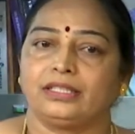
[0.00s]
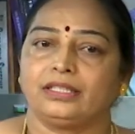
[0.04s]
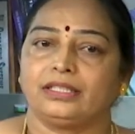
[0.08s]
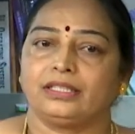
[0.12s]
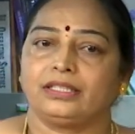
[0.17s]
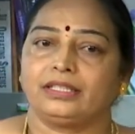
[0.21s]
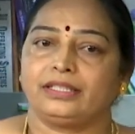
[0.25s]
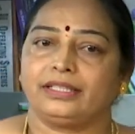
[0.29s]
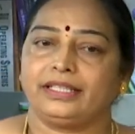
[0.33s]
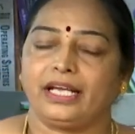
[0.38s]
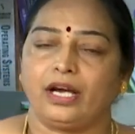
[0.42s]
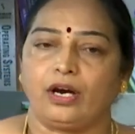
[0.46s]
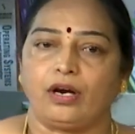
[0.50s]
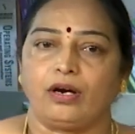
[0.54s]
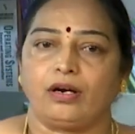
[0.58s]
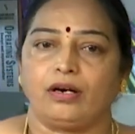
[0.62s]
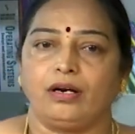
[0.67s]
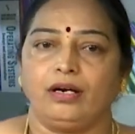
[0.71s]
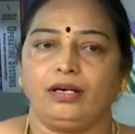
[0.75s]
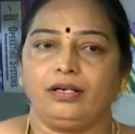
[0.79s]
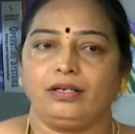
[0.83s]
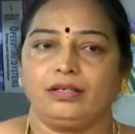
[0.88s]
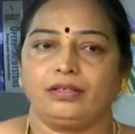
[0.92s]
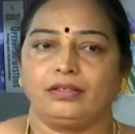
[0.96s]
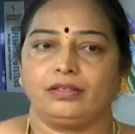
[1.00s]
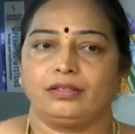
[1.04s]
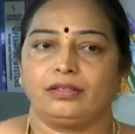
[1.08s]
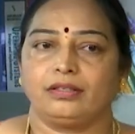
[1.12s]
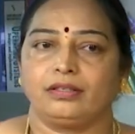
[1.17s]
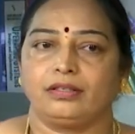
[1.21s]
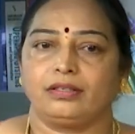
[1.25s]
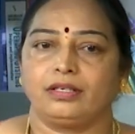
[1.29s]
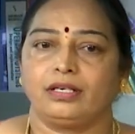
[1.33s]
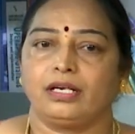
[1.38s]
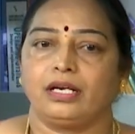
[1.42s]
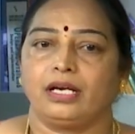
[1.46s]
They are
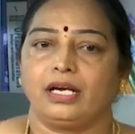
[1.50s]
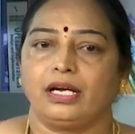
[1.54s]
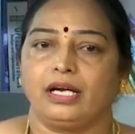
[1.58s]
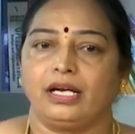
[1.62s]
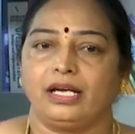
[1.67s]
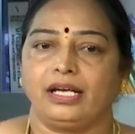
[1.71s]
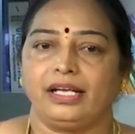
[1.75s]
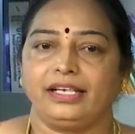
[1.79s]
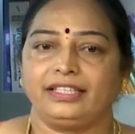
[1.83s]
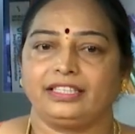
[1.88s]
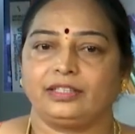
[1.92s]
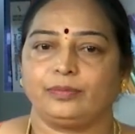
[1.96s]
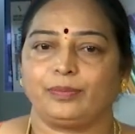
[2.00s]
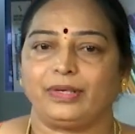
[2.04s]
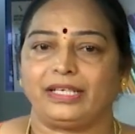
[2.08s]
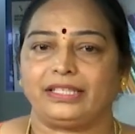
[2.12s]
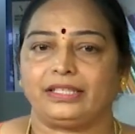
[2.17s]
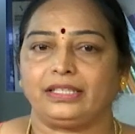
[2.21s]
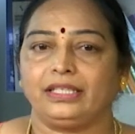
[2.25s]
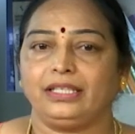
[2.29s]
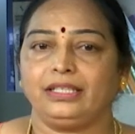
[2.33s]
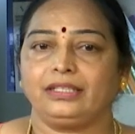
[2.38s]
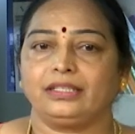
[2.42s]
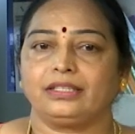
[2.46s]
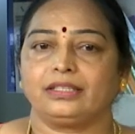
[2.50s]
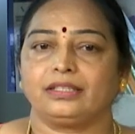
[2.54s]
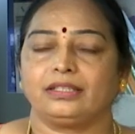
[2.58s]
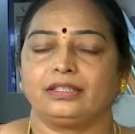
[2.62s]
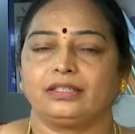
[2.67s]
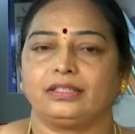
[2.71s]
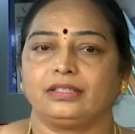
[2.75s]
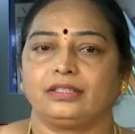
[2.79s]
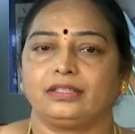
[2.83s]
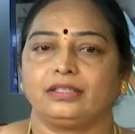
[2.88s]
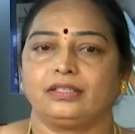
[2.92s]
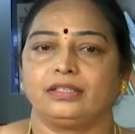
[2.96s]
arithmetic,
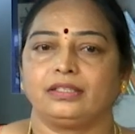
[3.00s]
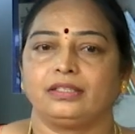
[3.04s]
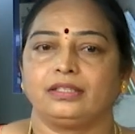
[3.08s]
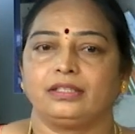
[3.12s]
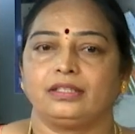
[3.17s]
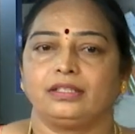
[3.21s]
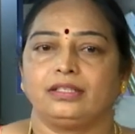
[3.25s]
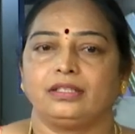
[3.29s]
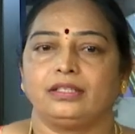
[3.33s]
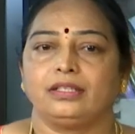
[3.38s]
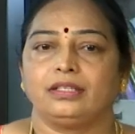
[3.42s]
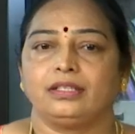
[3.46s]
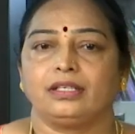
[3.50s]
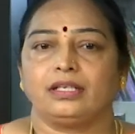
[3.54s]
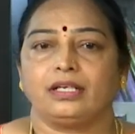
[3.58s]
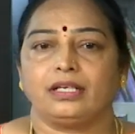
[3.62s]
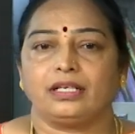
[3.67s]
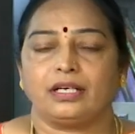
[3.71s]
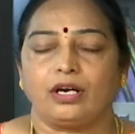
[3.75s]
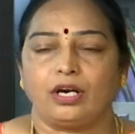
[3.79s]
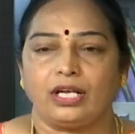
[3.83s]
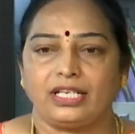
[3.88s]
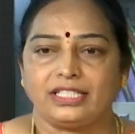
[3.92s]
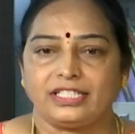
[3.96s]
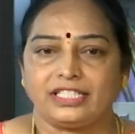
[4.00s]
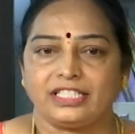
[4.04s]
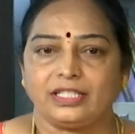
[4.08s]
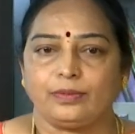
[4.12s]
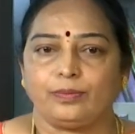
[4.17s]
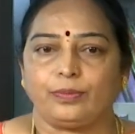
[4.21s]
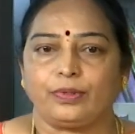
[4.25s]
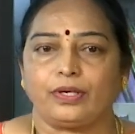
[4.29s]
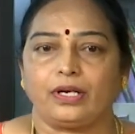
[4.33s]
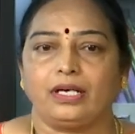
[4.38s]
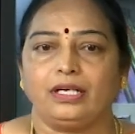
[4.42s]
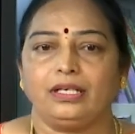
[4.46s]

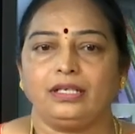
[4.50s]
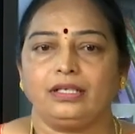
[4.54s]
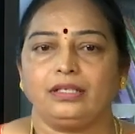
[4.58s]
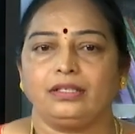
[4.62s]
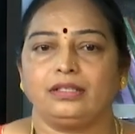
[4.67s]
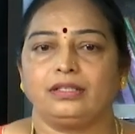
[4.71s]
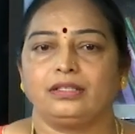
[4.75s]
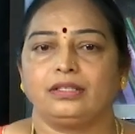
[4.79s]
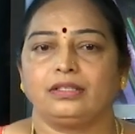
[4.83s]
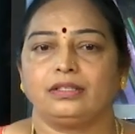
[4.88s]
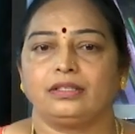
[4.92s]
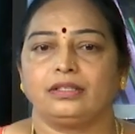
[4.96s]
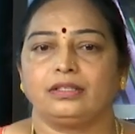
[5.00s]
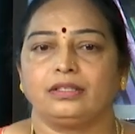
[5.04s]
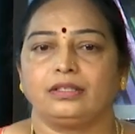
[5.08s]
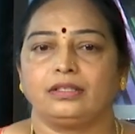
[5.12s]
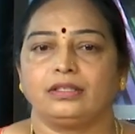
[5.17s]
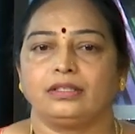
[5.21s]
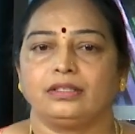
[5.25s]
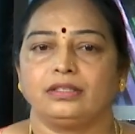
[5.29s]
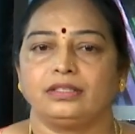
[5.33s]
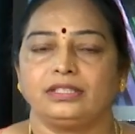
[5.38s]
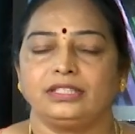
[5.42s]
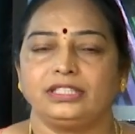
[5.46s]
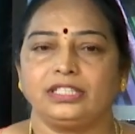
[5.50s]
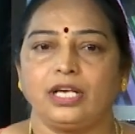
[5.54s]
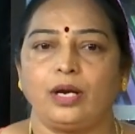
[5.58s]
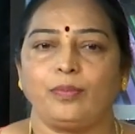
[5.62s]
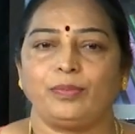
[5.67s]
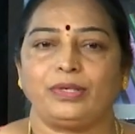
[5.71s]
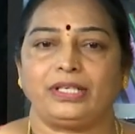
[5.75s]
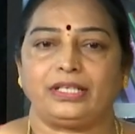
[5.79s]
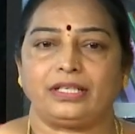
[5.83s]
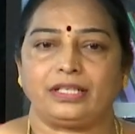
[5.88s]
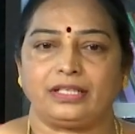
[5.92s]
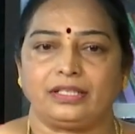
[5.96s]
algebra,
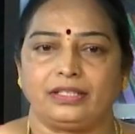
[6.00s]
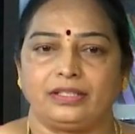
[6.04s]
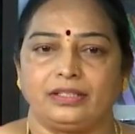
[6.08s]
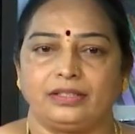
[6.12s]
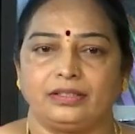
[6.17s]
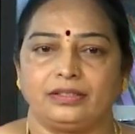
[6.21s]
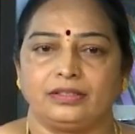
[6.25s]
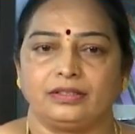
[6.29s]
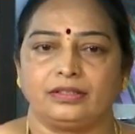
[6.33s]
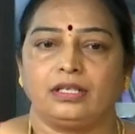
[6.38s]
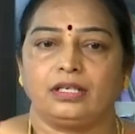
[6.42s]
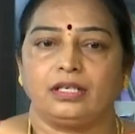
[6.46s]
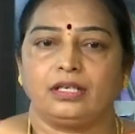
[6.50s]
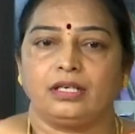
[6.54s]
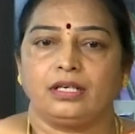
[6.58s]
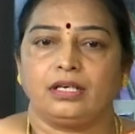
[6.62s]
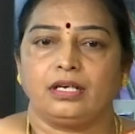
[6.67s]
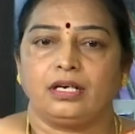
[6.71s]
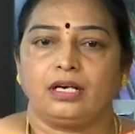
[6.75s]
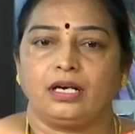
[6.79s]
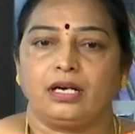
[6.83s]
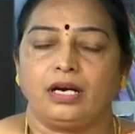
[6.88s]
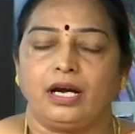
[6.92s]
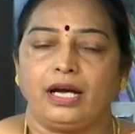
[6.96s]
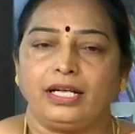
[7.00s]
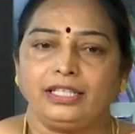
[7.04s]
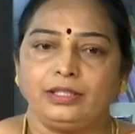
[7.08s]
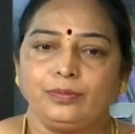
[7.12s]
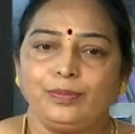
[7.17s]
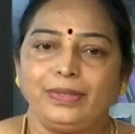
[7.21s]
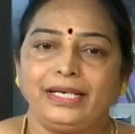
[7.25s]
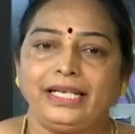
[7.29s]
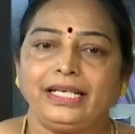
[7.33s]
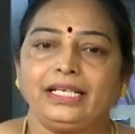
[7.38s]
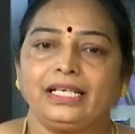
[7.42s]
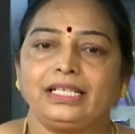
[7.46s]
geometry.
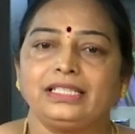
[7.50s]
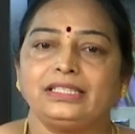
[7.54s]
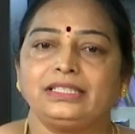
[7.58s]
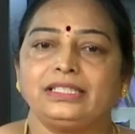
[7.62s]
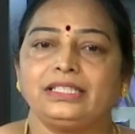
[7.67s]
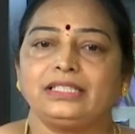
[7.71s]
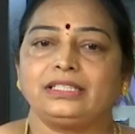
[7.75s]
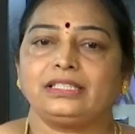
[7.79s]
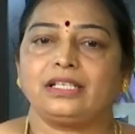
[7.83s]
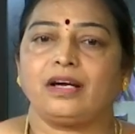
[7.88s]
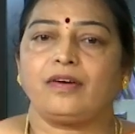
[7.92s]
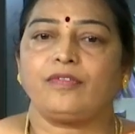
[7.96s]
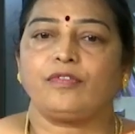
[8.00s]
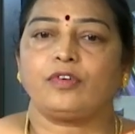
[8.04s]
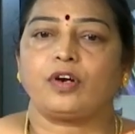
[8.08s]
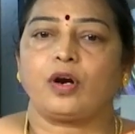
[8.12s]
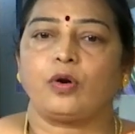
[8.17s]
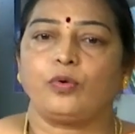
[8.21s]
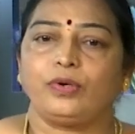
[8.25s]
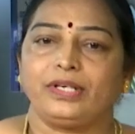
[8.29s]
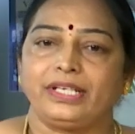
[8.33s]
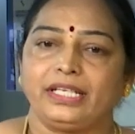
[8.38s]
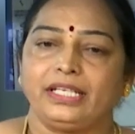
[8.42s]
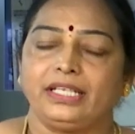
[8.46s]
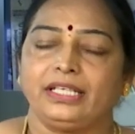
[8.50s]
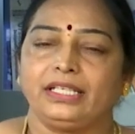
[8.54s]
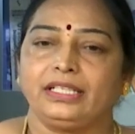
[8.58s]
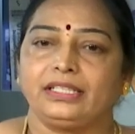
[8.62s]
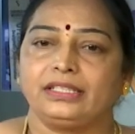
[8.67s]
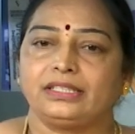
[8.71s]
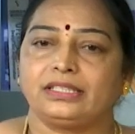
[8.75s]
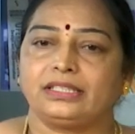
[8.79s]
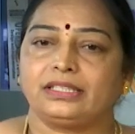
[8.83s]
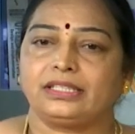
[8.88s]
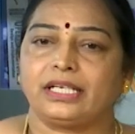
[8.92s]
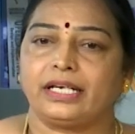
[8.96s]
Arithmetic consists of counting,
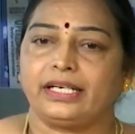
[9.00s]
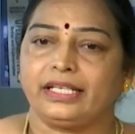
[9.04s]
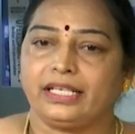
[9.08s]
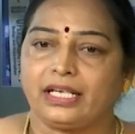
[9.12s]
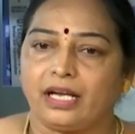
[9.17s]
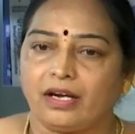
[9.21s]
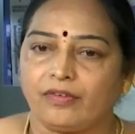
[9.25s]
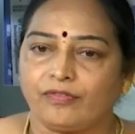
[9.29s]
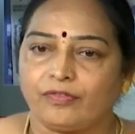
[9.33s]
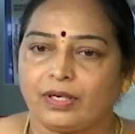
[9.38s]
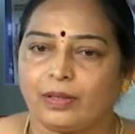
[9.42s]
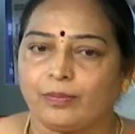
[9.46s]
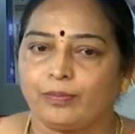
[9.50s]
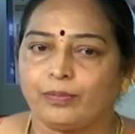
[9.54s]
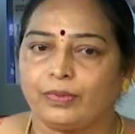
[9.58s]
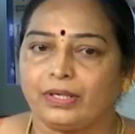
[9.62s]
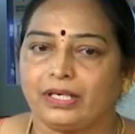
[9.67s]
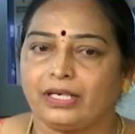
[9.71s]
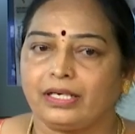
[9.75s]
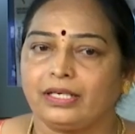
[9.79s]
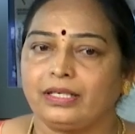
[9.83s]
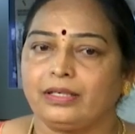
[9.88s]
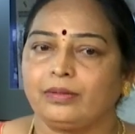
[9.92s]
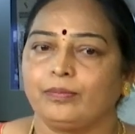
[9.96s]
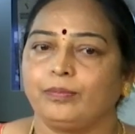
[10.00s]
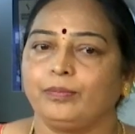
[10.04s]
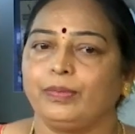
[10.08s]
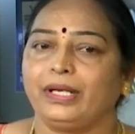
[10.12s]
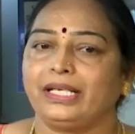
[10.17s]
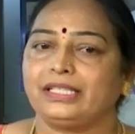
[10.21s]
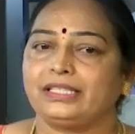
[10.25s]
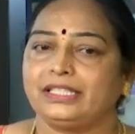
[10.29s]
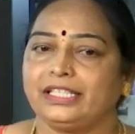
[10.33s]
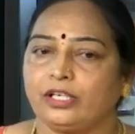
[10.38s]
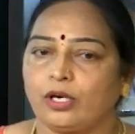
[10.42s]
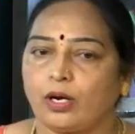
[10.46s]
study of number,
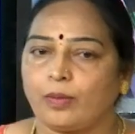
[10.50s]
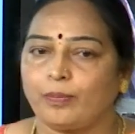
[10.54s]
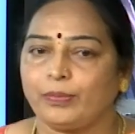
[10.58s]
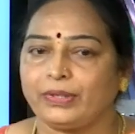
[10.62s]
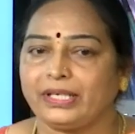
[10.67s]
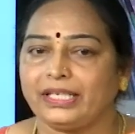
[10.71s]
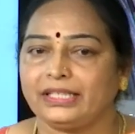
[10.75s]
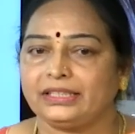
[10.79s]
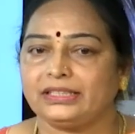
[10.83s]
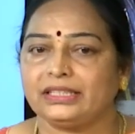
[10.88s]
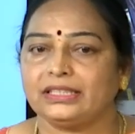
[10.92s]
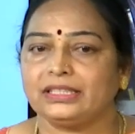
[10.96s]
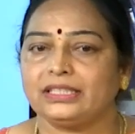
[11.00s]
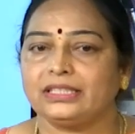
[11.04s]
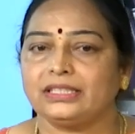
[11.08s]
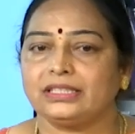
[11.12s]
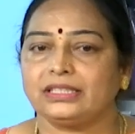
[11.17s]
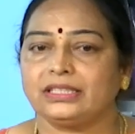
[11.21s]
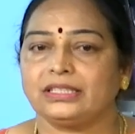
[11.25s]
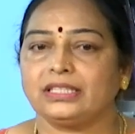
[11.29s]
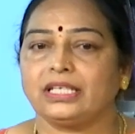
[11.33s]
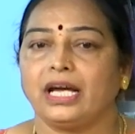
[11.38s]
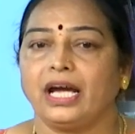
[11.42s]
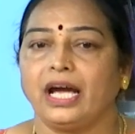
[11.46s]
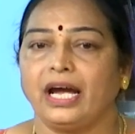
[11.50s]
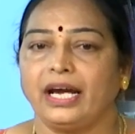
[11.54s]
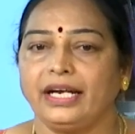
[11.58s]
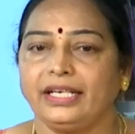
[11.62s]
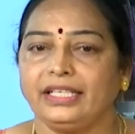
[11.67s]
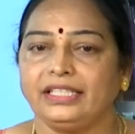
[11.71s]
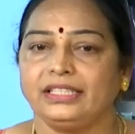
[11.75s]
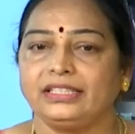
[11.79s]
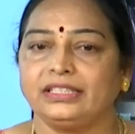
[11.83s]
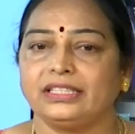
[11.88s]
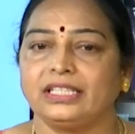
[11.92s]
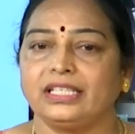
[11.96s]
basic operations,
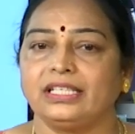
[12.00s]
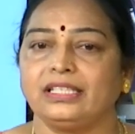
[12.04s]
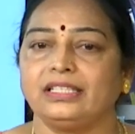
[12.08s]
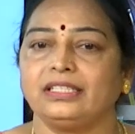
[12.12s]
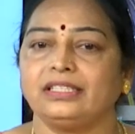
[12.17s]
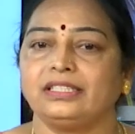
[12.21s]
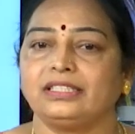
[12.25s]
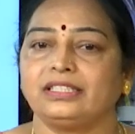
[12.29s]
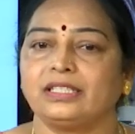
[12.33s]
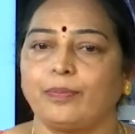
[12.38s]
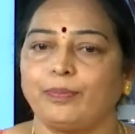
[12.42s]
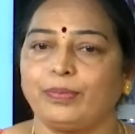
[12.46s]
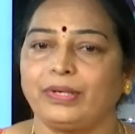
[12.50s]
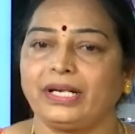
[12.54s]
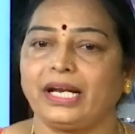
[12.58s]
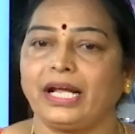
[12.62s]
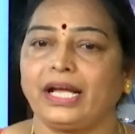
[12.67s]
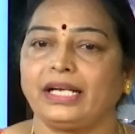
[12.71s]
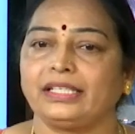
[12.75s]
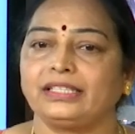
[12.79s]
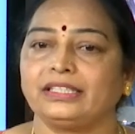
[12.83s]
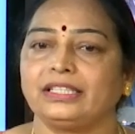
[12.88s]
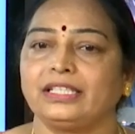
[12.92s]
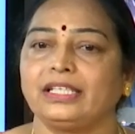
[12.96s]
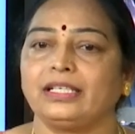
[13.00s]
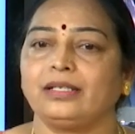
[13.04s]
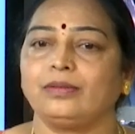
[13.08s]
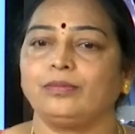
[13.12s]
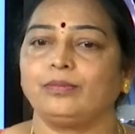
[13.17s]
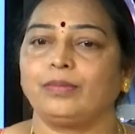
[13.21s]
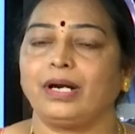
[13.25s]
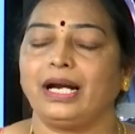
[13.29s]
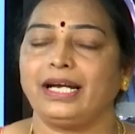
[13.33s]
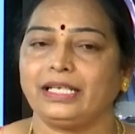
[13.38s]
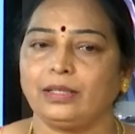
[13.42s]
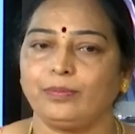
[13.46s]
addition, subtraction,
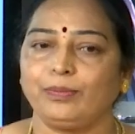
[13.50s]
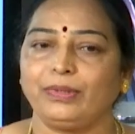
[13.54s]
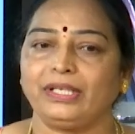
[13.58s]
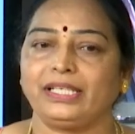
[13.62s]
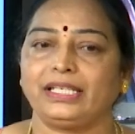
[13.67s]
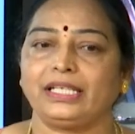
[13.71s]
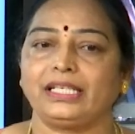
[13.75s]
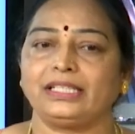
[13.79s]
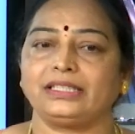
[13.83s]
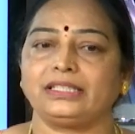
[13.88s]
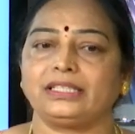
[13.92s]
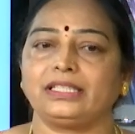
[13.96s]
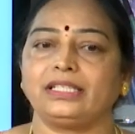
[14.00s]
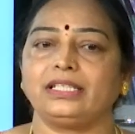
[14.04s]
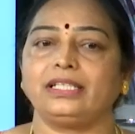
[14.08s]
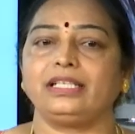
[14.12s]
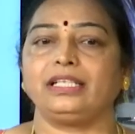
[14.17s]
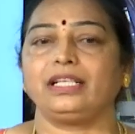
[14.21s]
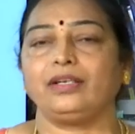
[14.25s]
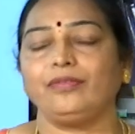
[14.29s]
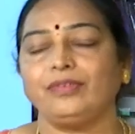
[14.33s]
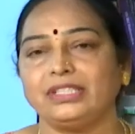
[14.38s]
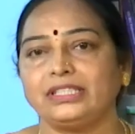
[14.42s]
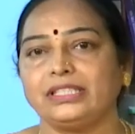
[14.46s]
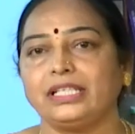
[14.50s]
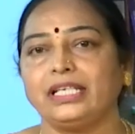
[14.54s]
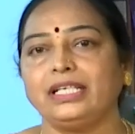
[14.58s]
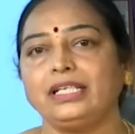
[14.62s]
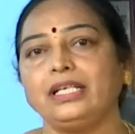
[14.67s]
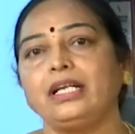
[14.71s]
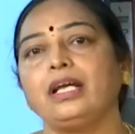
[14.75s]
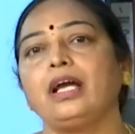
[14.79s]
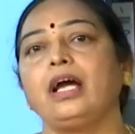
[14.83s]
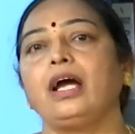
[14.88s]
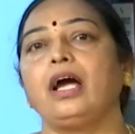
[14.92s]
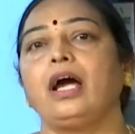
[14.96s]
multiplication, division
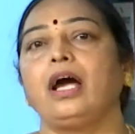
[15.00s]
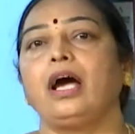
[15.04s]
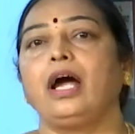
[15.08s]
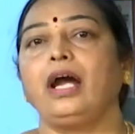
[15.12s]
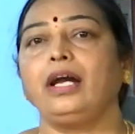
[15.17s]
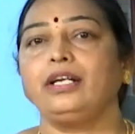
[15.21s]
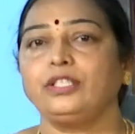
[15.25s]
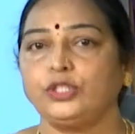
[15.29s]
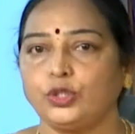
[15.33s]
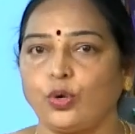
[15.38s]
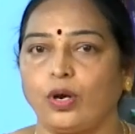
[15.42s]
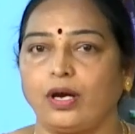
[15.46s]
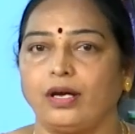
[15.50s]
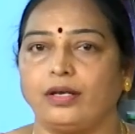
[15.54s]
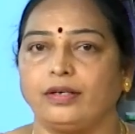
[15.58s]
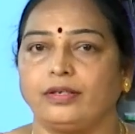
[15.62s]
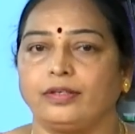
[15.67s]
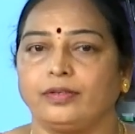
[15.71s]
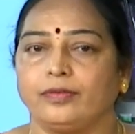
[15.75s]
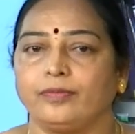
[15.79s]
and so on.